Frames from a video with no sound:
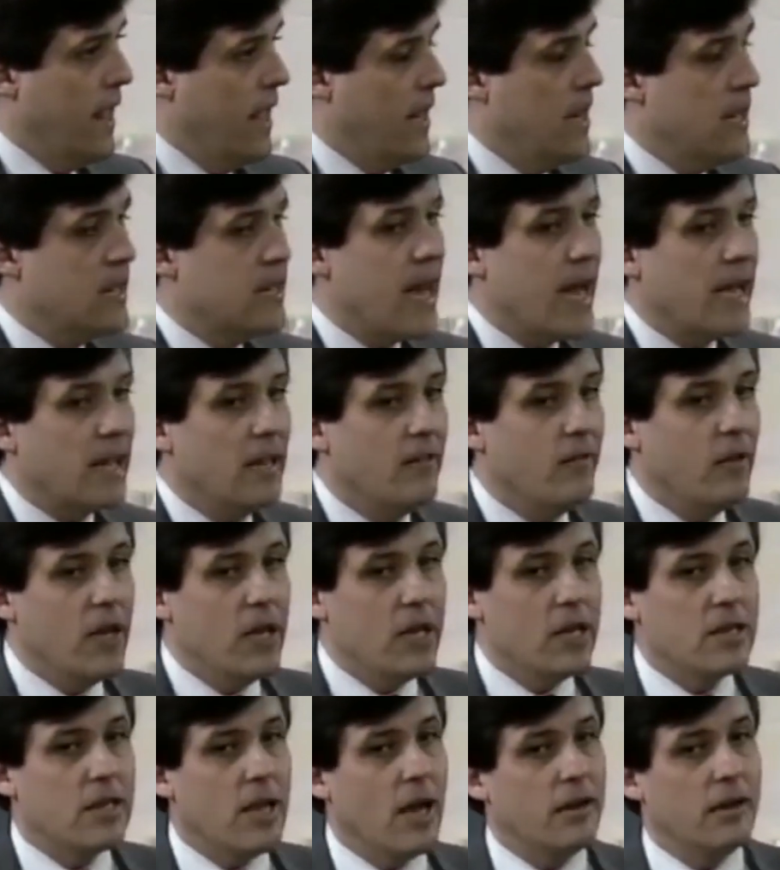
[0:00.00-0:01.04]
And this
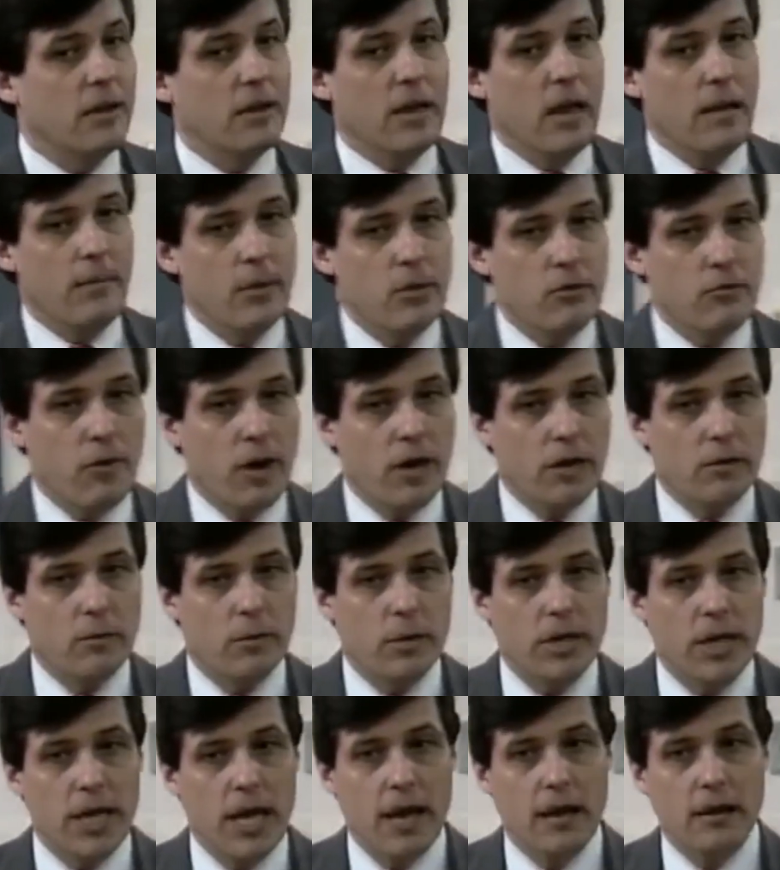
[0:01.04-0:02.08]
activity is done to demonstrate that
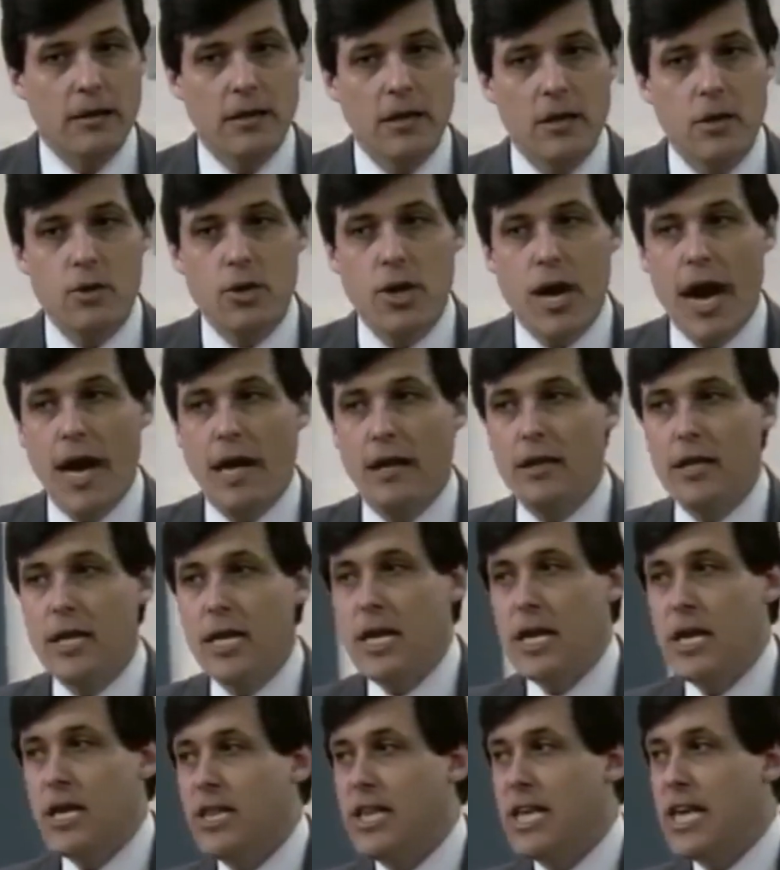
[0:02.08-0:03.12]
what the LD child
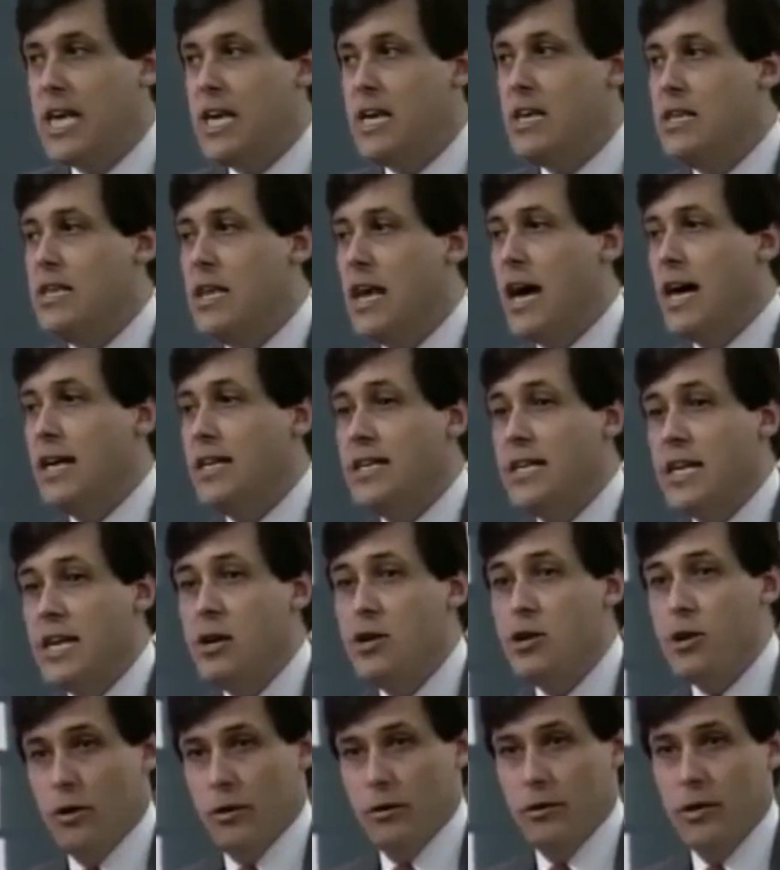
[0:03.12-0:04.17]
needs is a
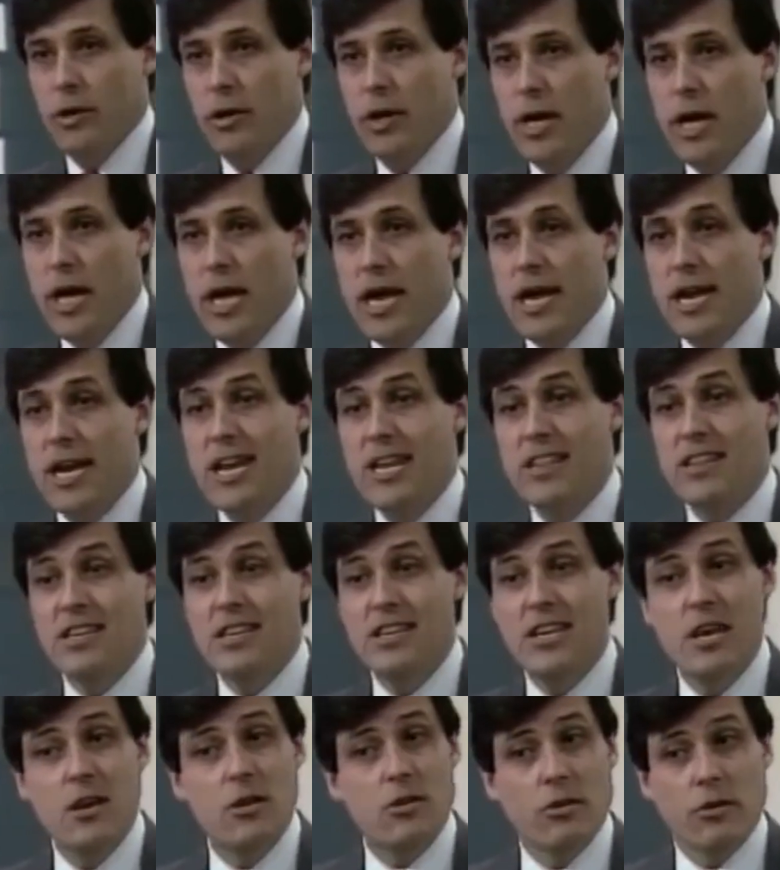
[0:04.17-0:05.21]
teacher. He needs a
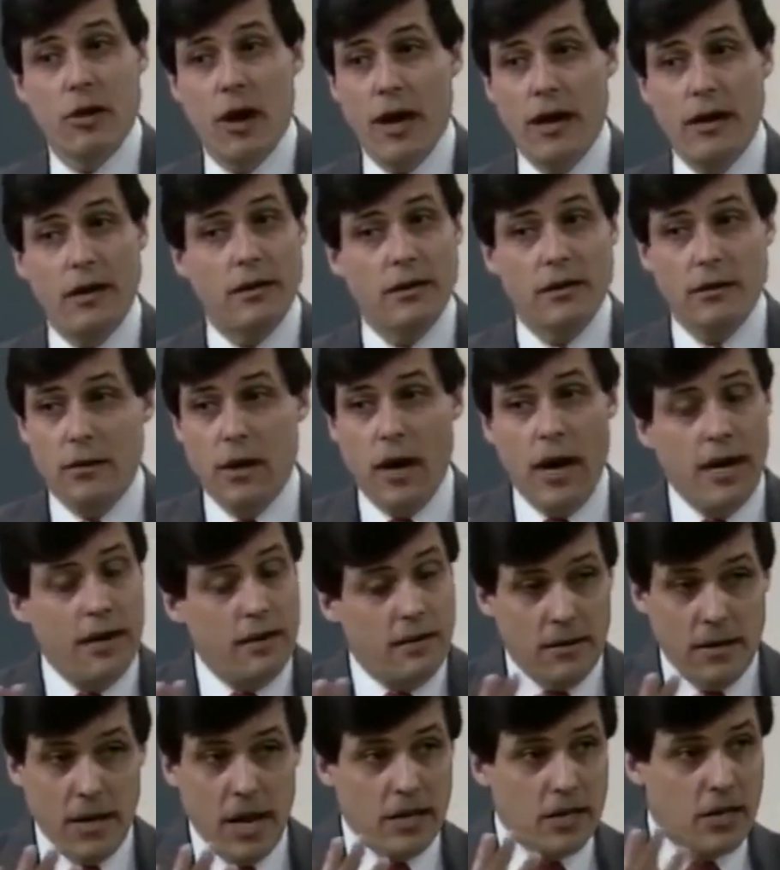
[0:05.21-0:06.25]
teacher,
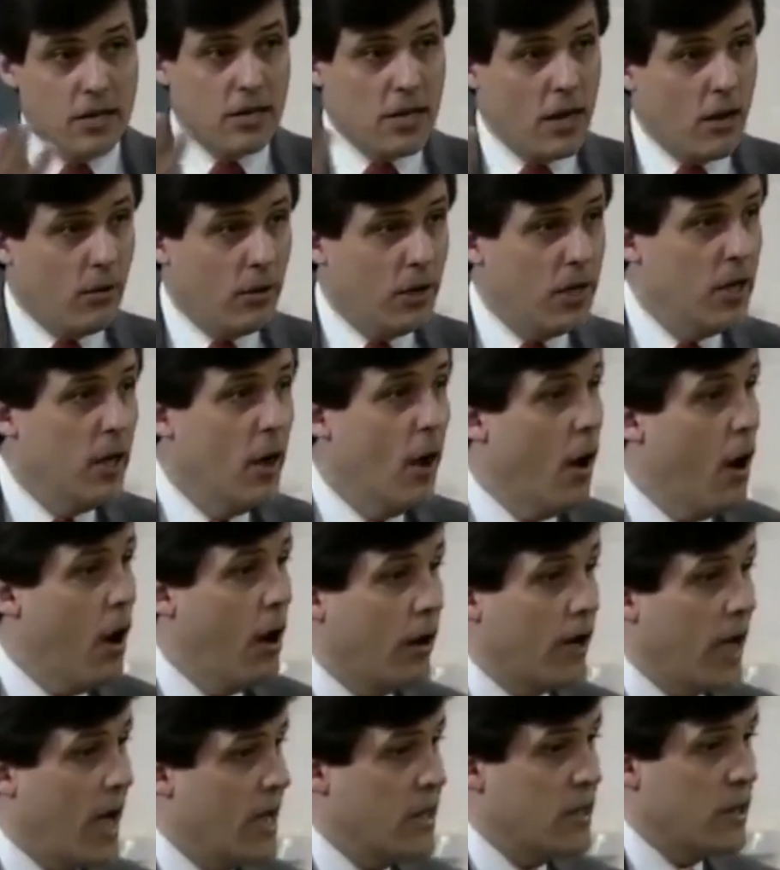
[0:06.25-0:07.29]
not necessarily
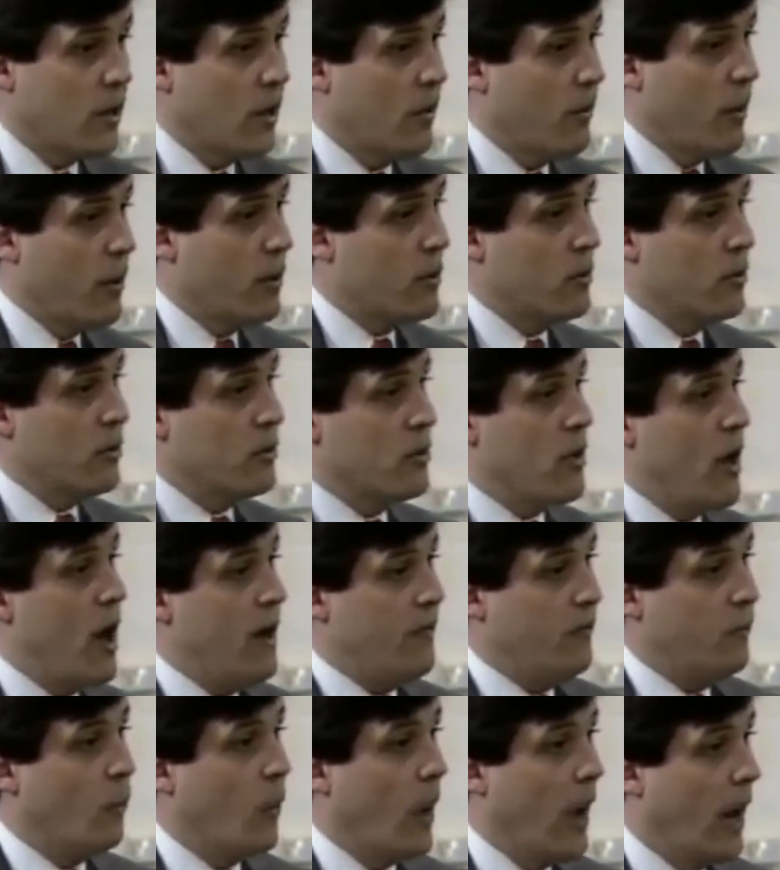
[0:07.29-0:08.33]
all kinds of commercial
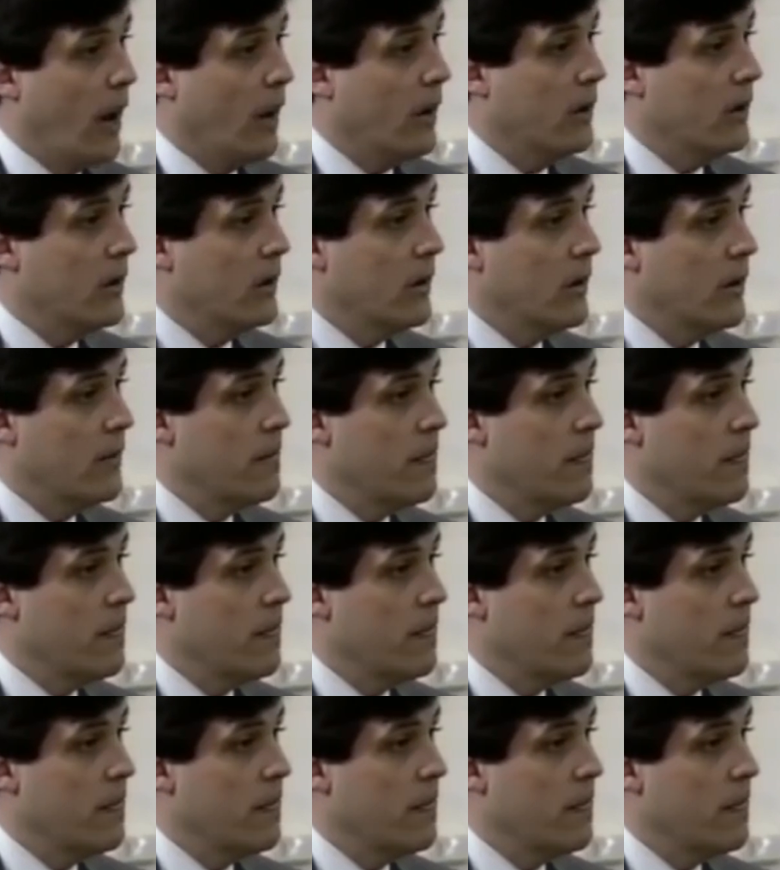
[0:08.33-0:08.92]
software.